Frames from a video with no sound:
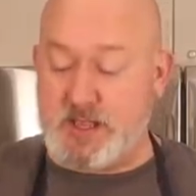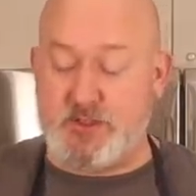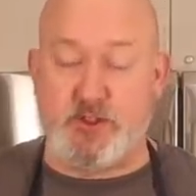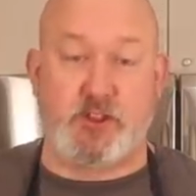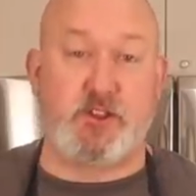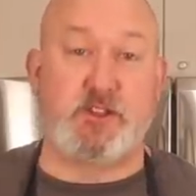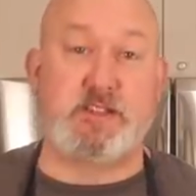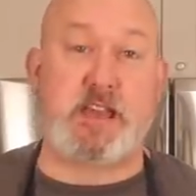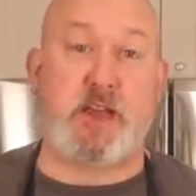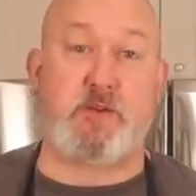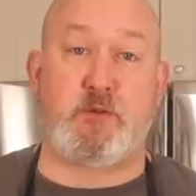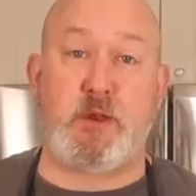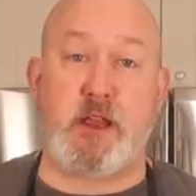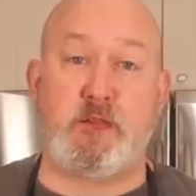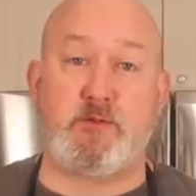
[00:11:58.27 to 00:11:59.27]
they're good to have
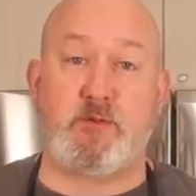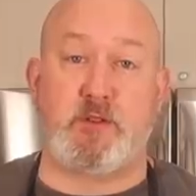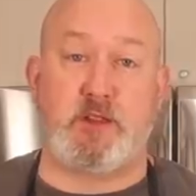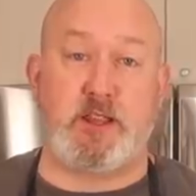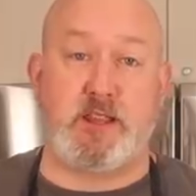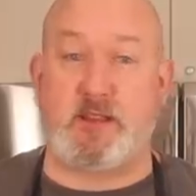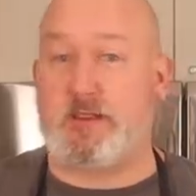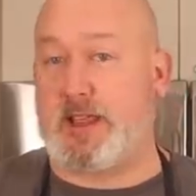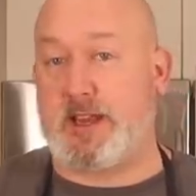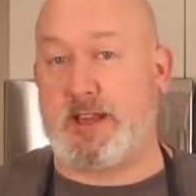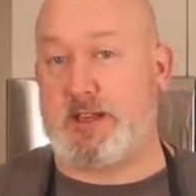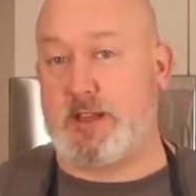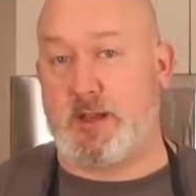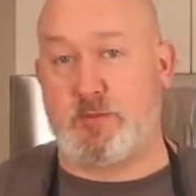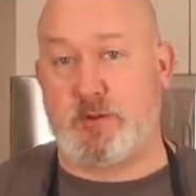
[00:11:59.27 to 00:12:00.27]
around for like
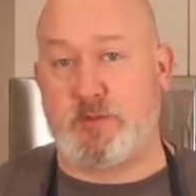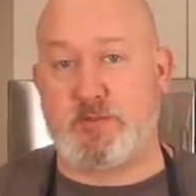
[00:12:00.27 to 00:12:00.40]
any number